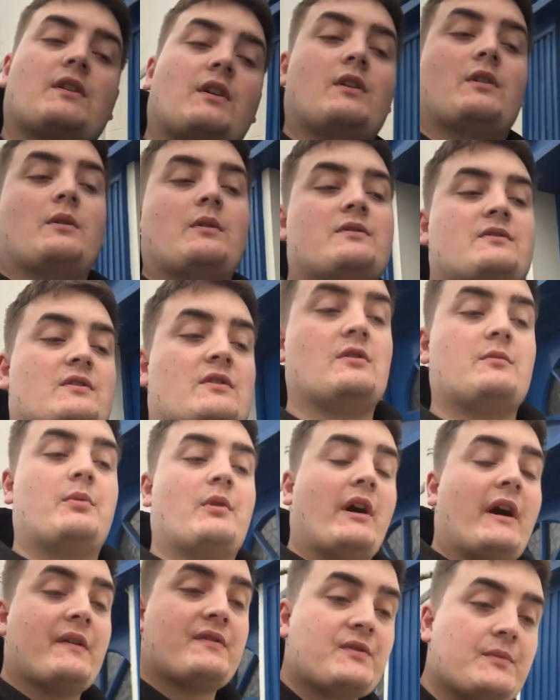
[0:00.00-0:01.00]
go to
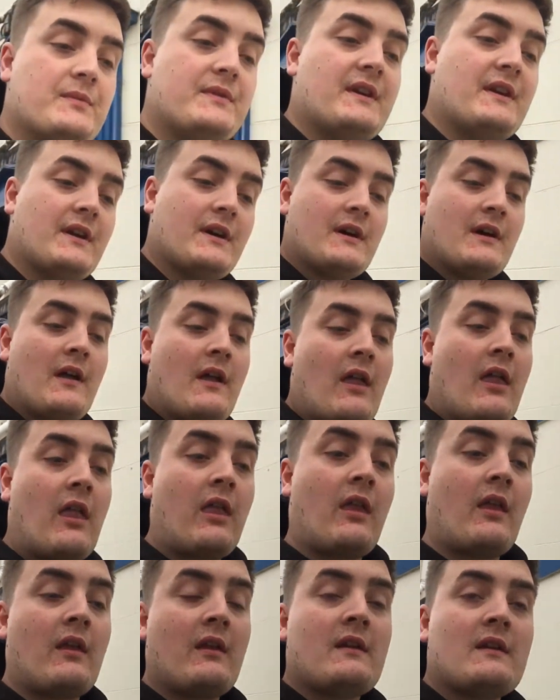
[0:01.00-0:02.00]
Newport, have some dinner,
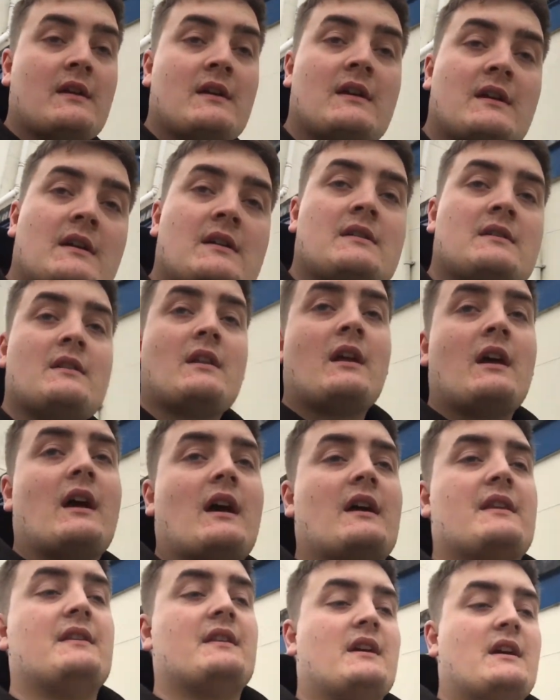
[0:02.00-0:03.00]

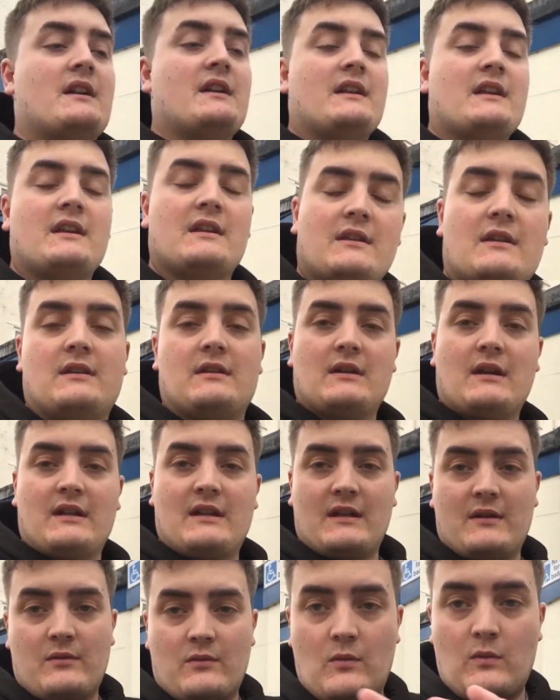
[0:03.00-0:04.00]
and then
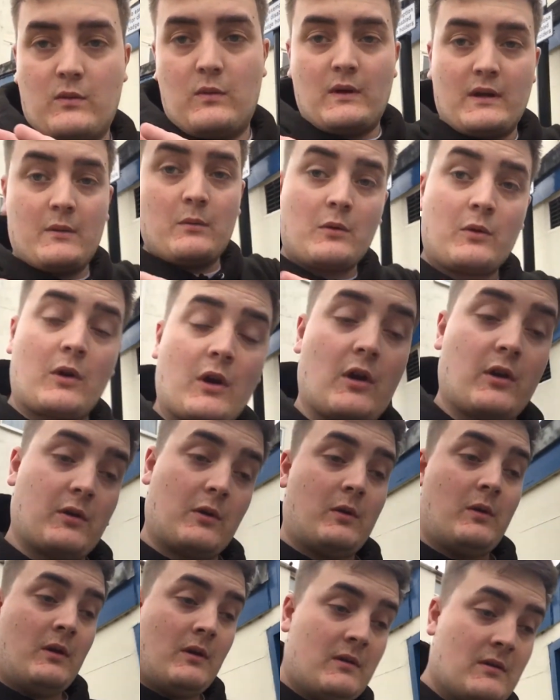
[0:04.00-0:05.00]
we will go
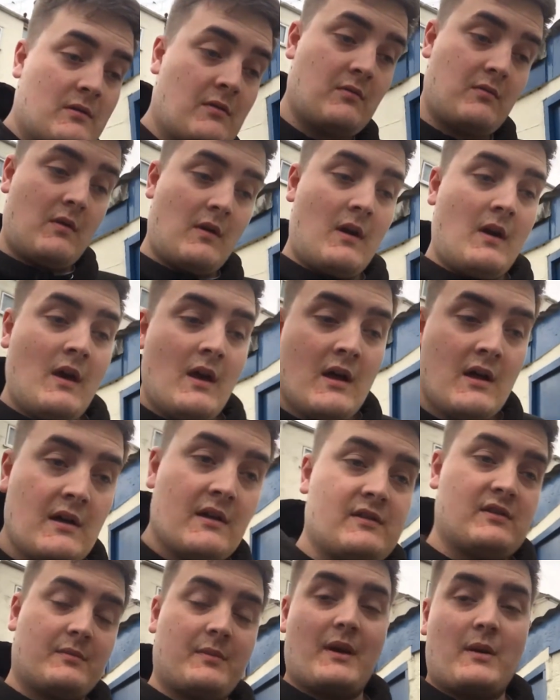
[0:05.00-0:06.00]

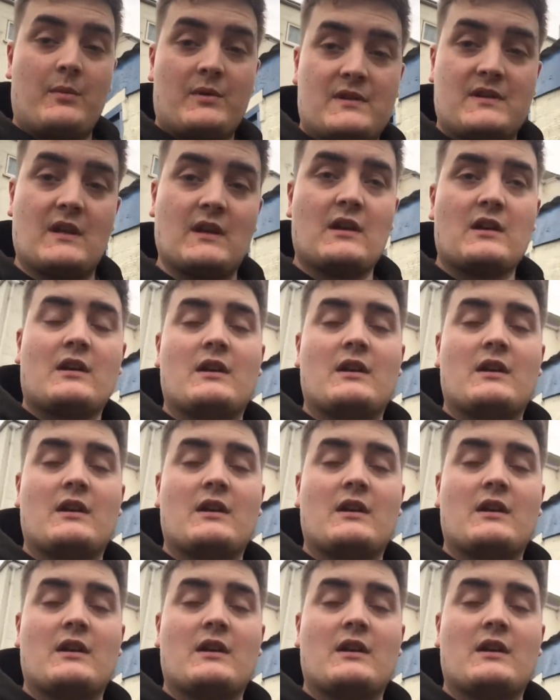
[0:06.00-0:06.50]
to babysit,